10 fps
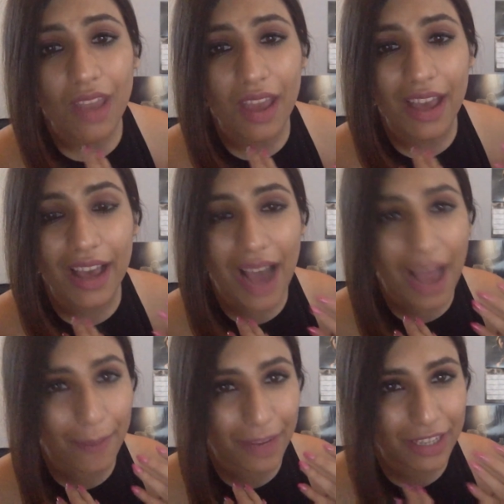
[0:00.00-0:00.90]
uh,
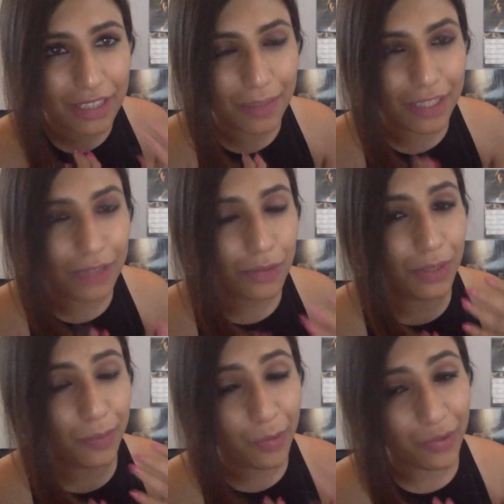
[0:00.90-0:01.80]
i'm gonna be
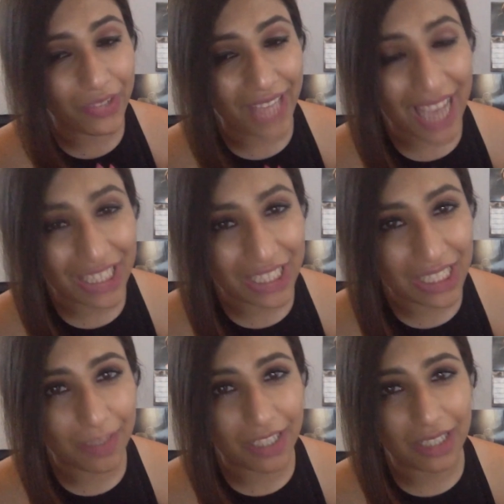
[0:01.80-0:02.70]
doing more
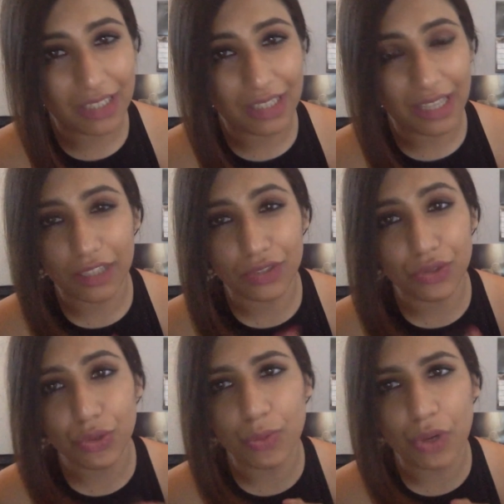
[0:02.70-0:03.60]
reactions because i think
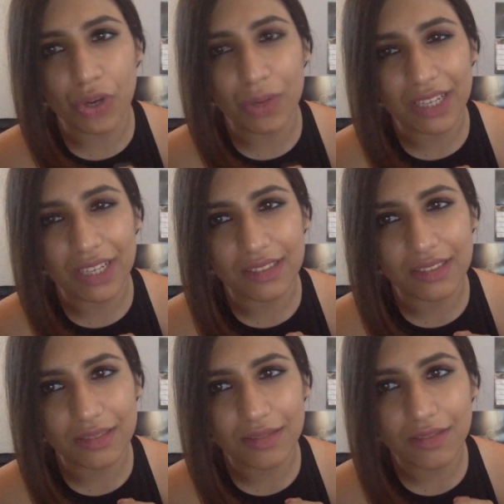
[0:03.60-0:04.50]
two more because
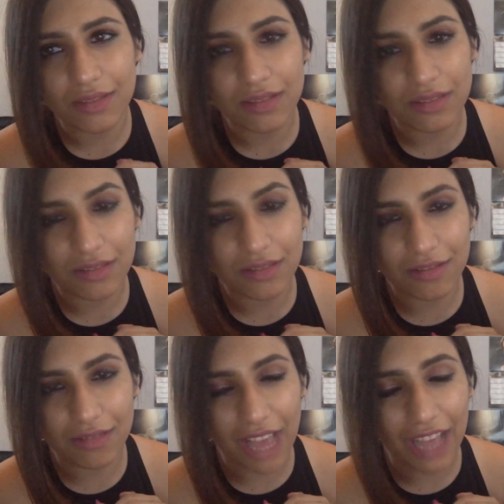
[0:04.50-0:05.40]

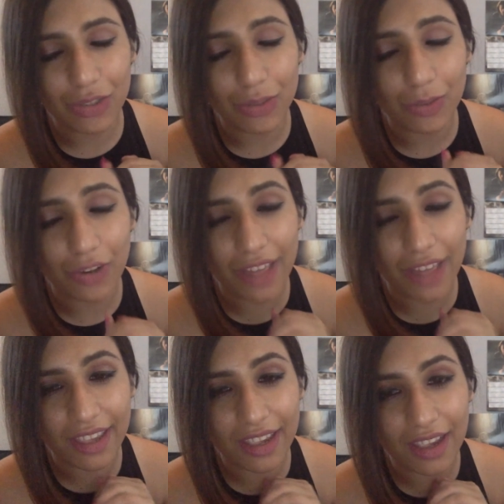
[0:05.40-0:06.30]
yeah two more i
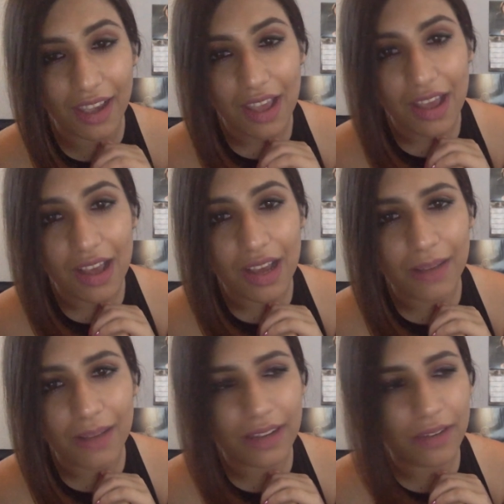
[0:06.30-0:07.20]
think
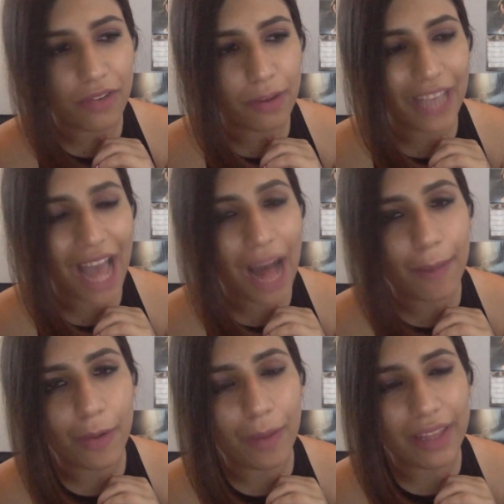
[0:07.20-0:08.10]
and they're from the
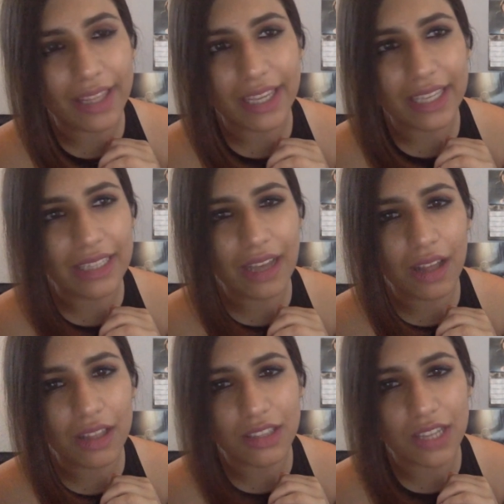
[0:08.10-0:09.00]
album. I think he did
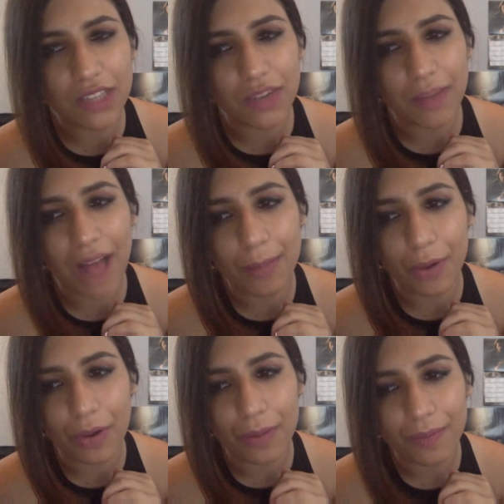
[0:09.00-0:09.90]
all the songs from
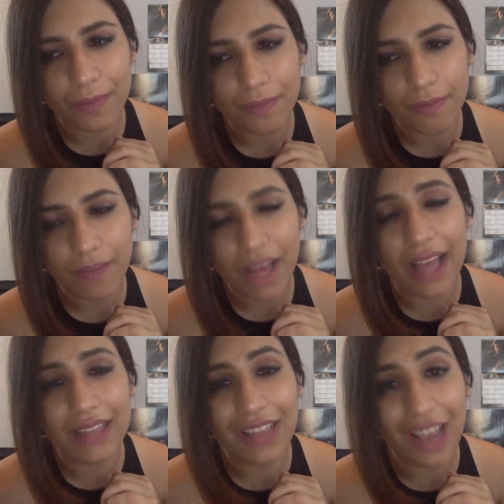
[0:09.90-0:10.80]
album,
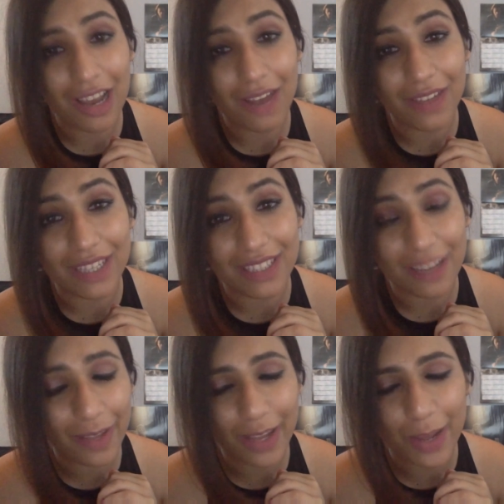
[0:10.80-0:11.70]
and I love it.
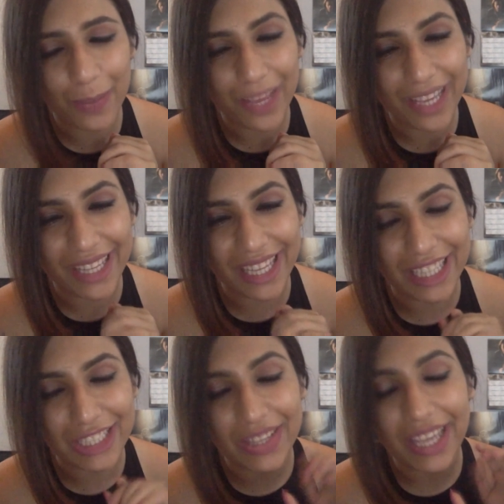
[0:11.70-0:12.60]
I'm not
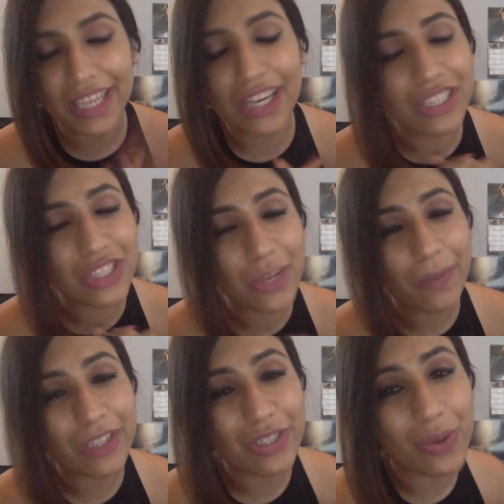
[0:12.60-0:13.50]
complaining. So thank you guys so
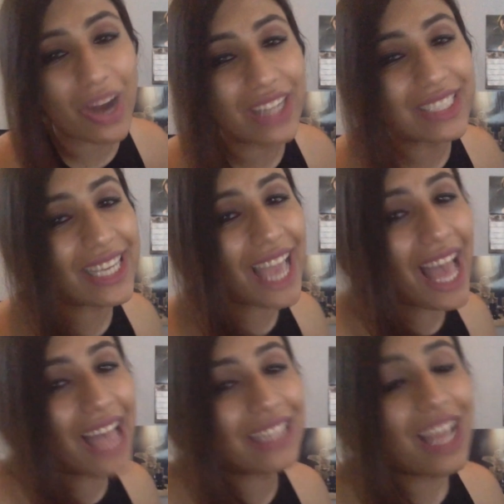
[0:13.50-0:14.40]
much for watching,
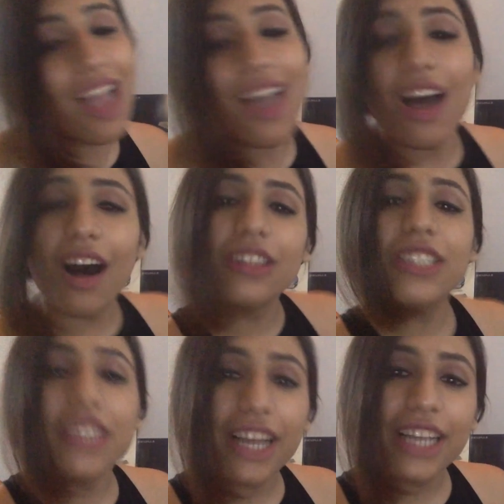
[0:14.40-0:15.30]
and I'll
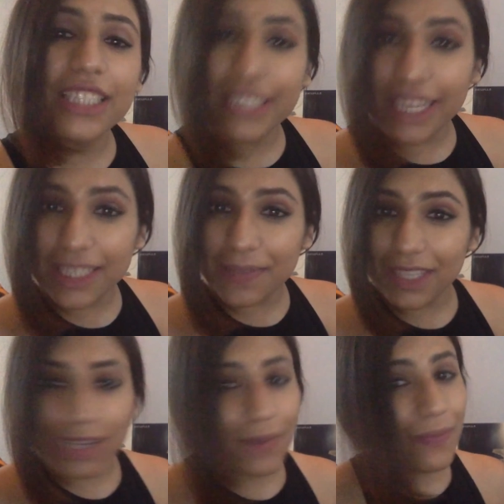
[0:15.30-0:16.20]
see you guys in the next
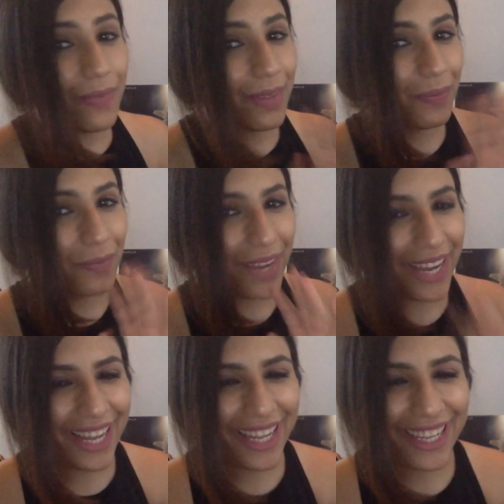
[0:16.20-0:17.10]
video.
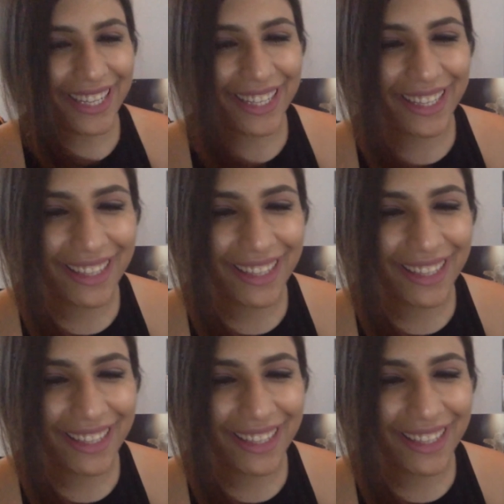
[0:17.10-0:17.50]
Bye.